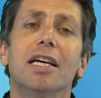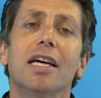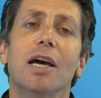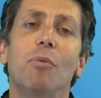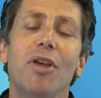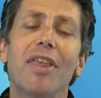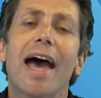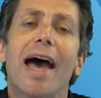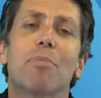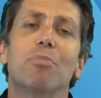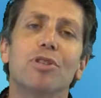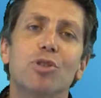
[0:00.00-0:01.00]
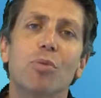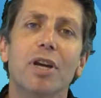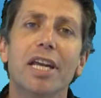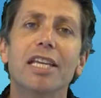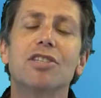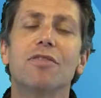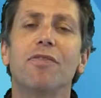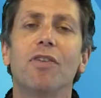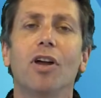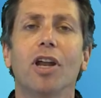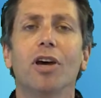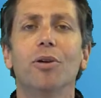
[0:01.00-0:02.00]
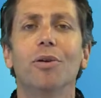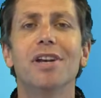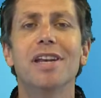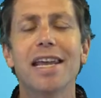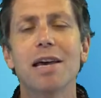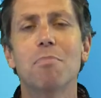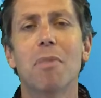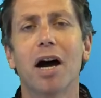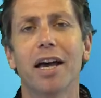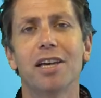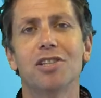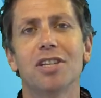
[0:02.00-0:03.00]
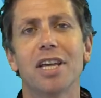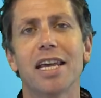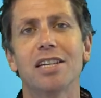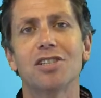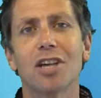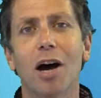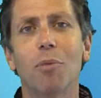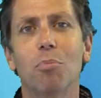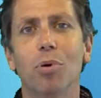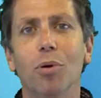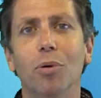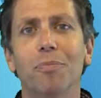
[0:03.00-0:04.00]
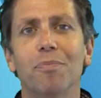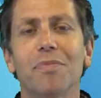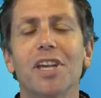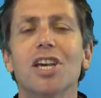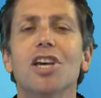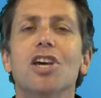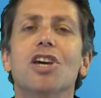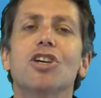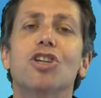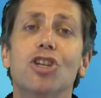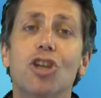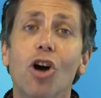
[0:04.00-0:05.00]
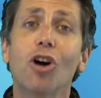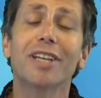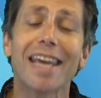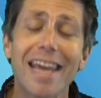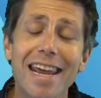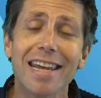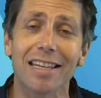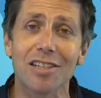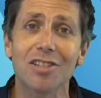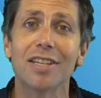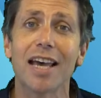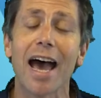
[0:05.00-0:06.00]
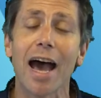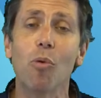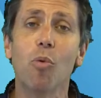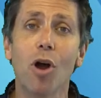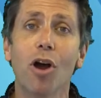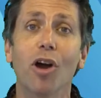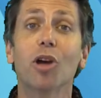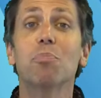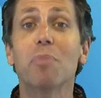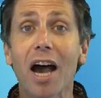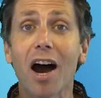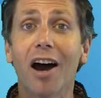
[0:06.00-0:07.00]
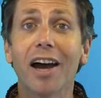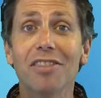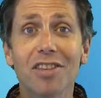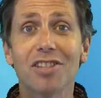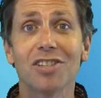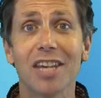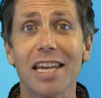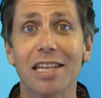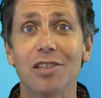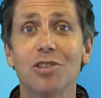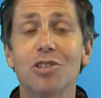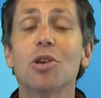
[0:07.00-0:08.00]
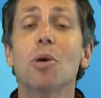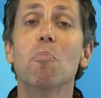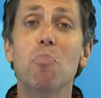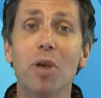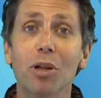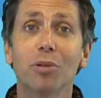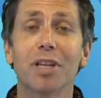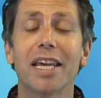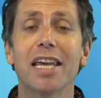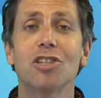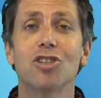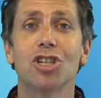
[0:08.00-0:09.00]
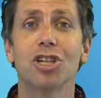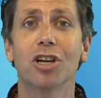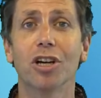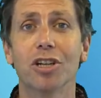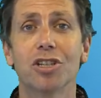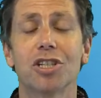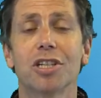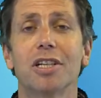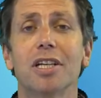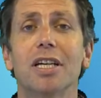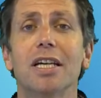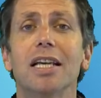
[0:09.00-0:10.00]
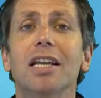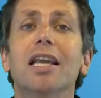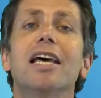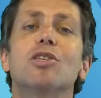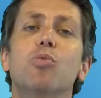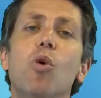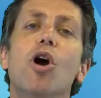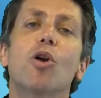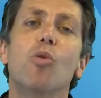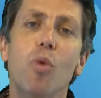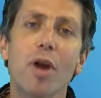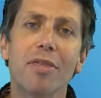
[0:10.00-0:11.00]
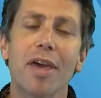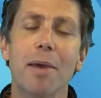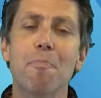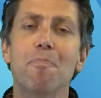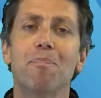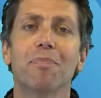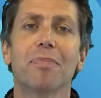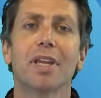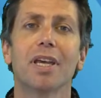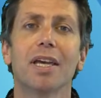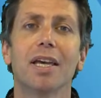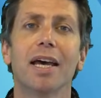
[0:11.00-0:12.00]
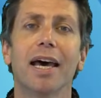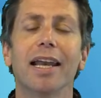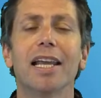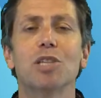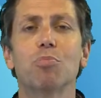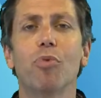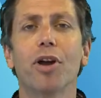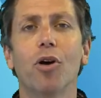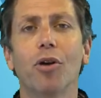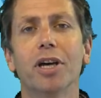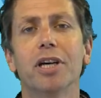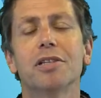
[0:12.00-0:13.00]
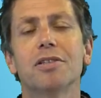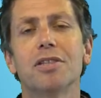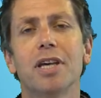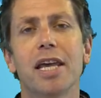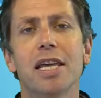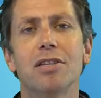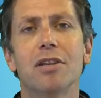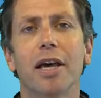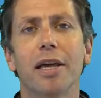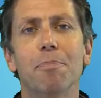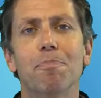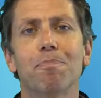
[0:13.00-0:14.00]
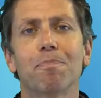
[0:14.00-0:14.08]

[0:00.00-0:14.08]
And when that happens, we need to follow Nehemiah's example. God is at work behind the scenes building his church. Let's work with him and let's bring honour to his name.